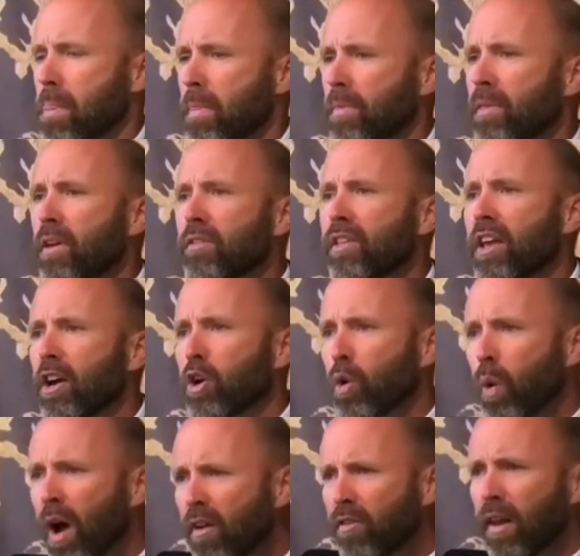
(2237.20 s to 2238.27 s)
The, the
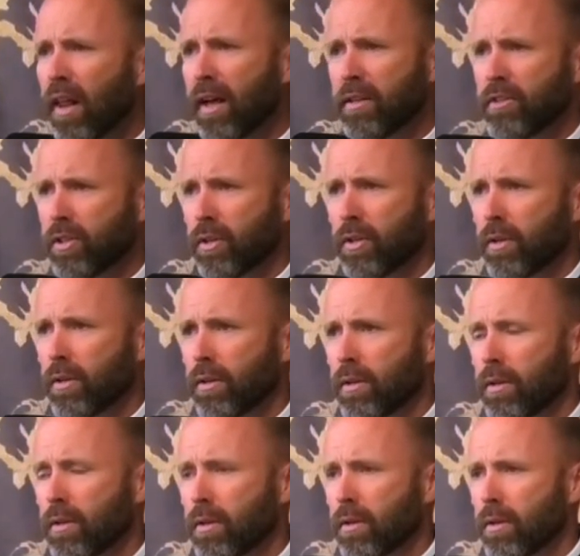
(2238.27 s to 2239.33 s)
equivalent
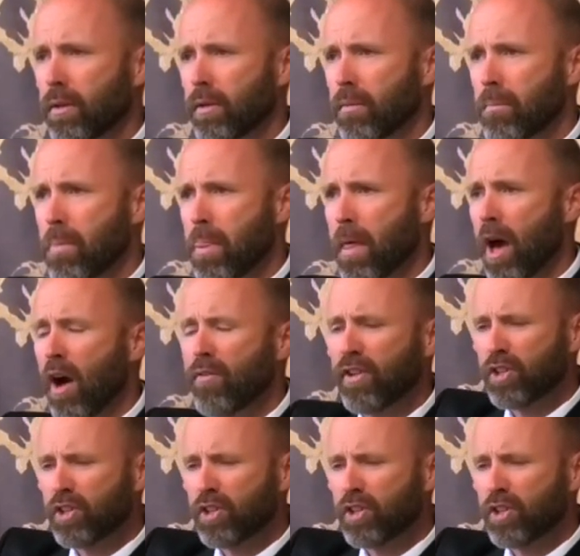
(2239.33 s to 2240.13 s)
of